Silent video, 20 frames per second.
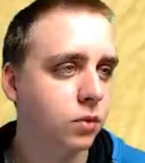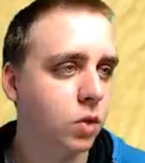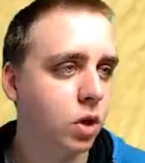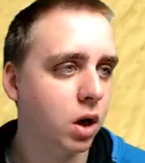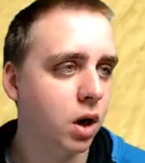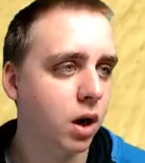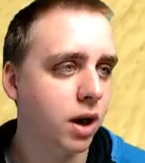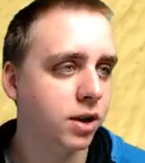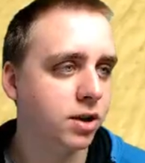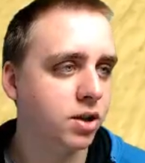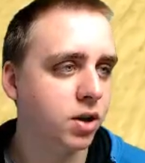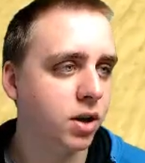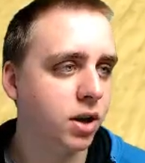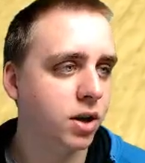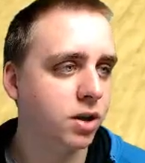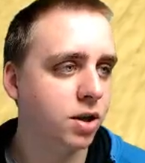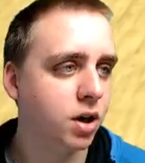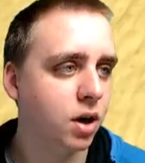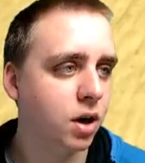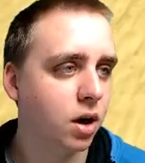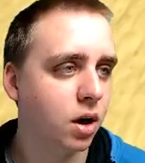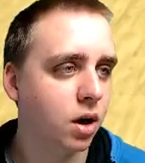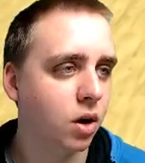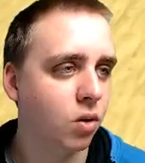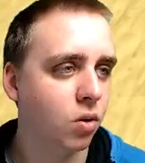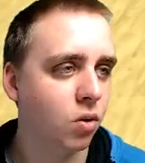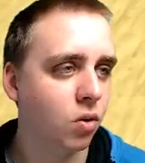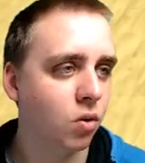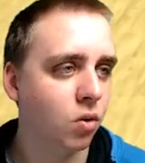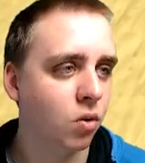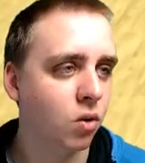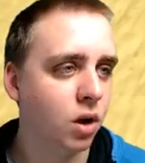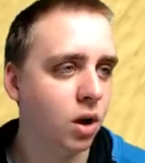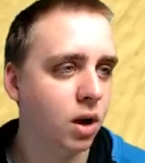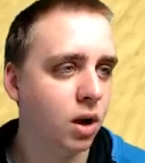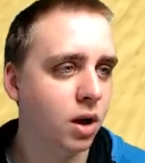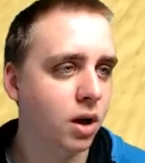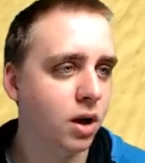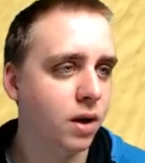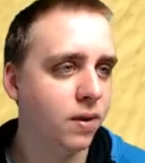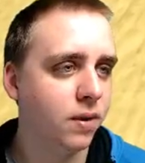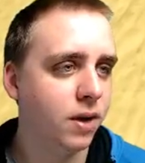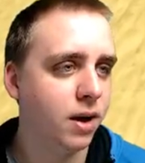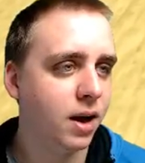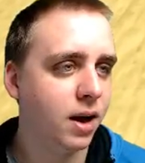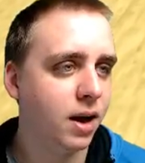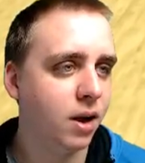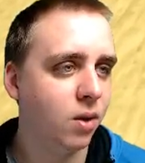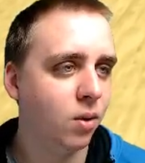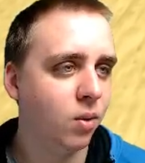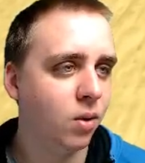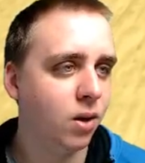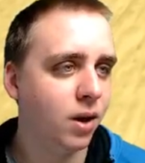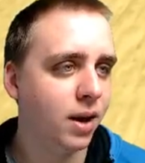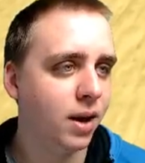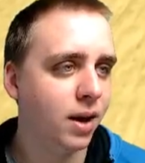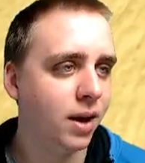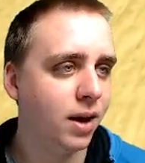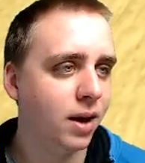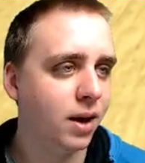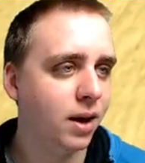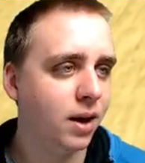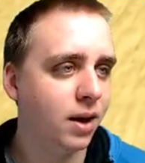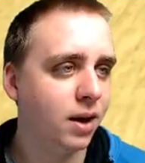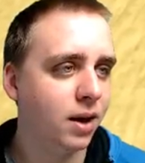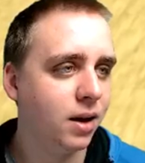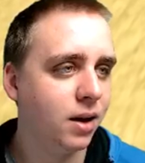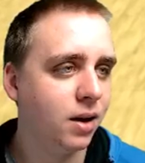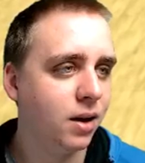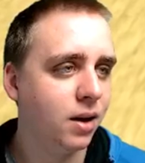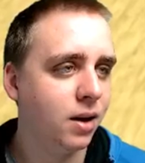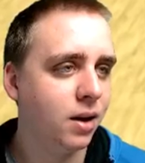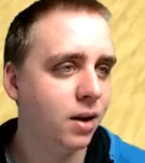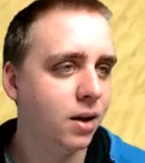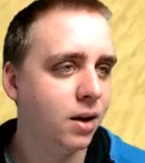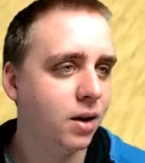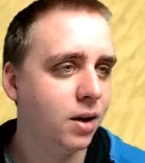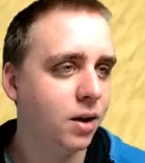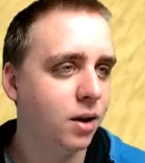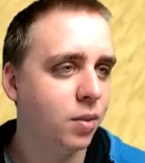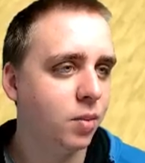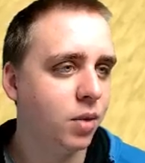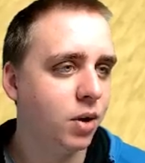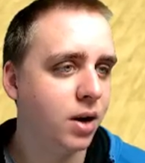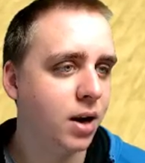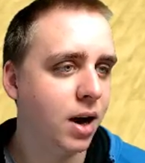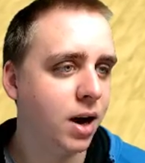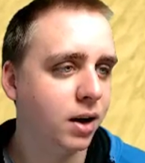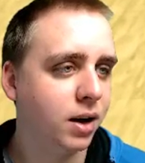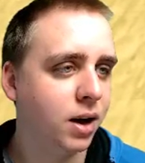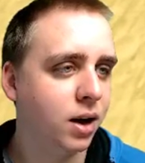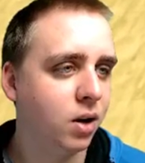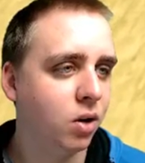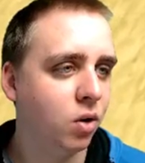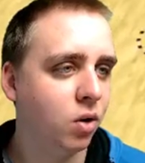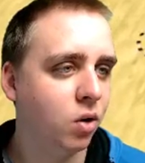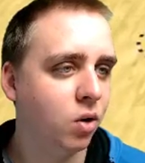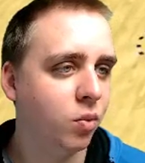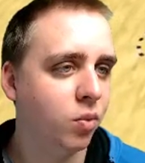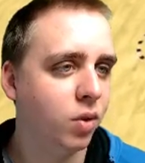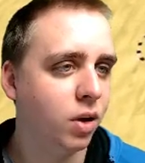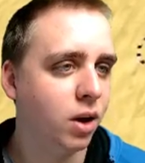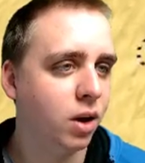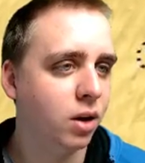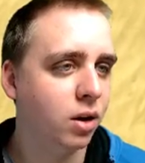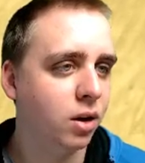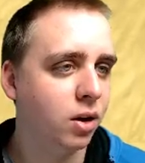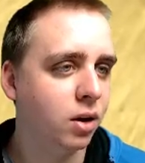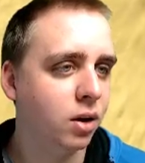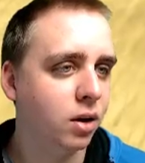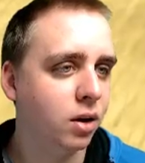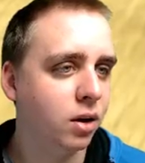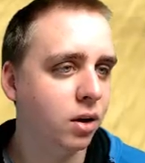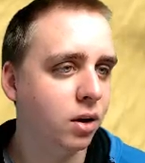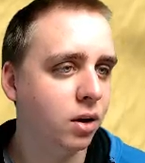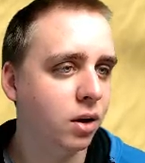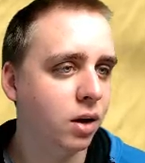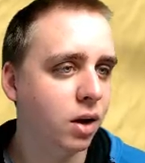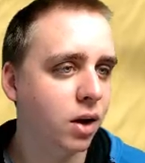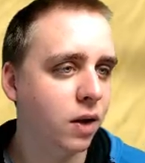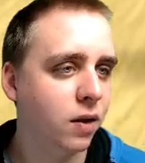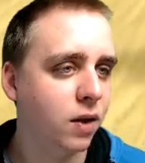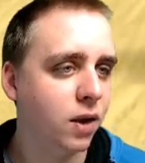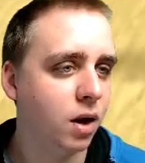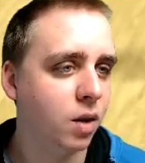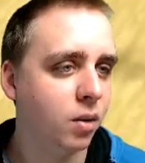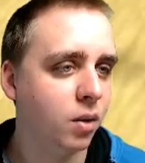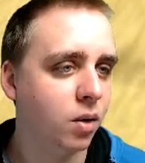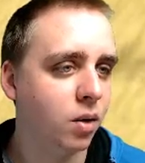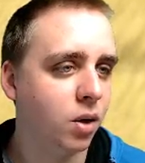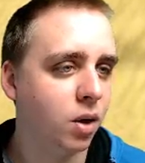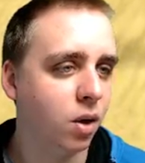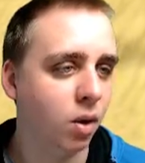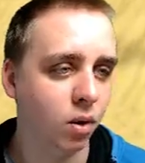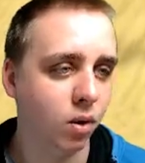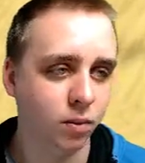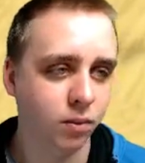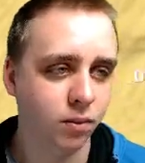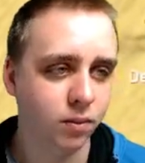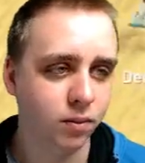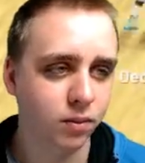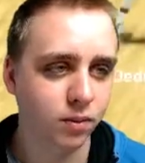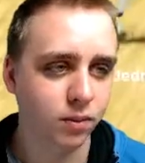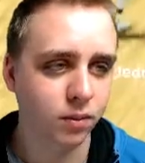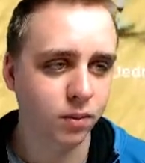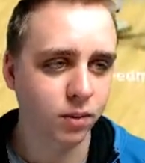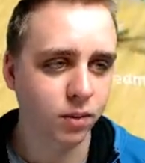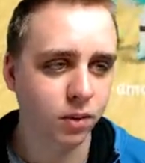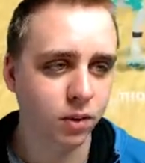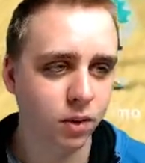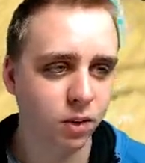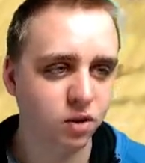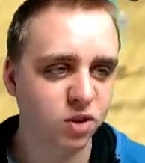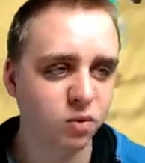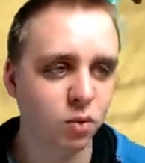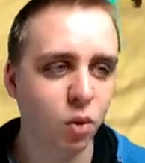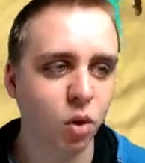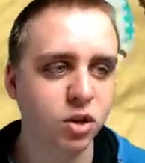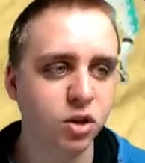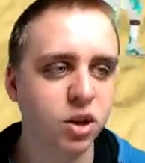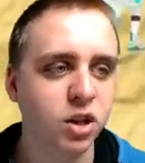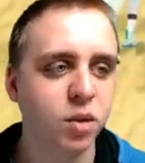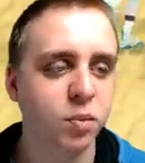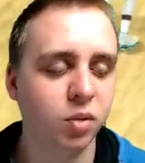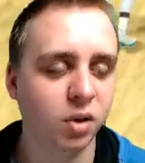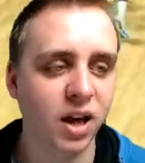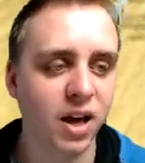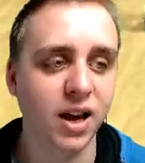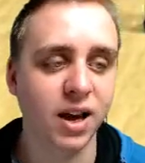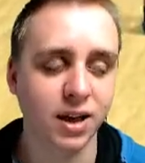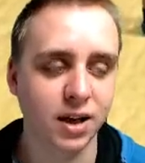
Alright, so he's gonna run that way, but not get open. And then I'm going, oh, there was more to the play.